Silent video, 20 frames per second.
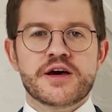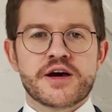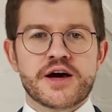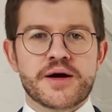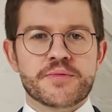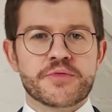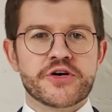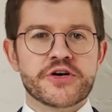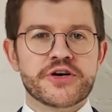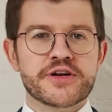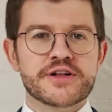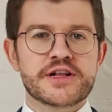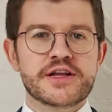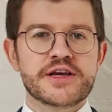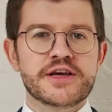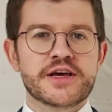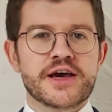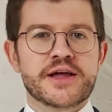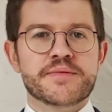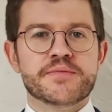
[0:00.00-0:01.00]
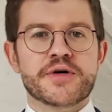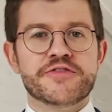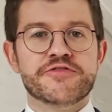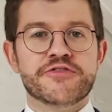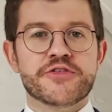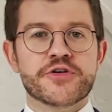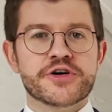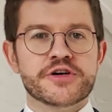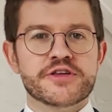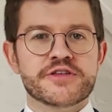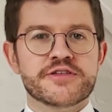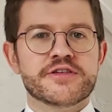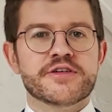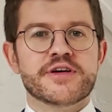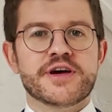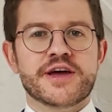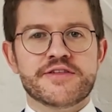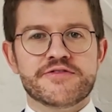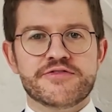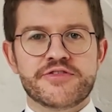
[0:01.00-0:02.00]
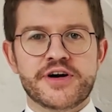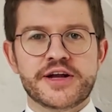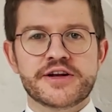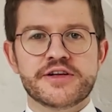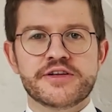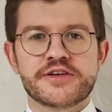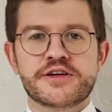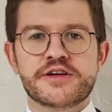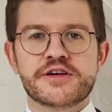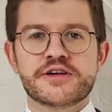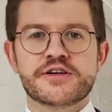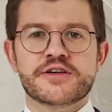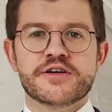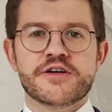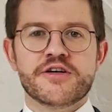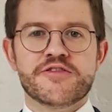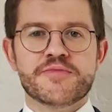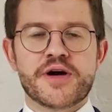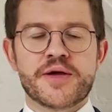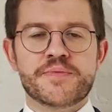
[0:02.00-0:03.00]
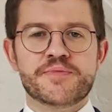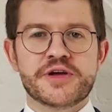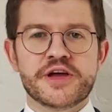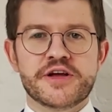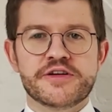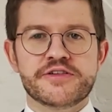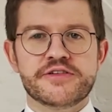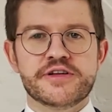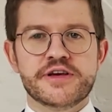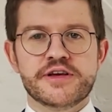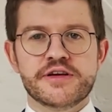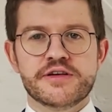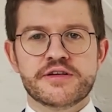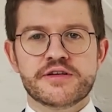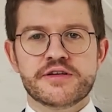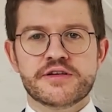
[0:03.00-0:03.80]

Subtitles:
I'm currently in my fourth and final year of my PhD.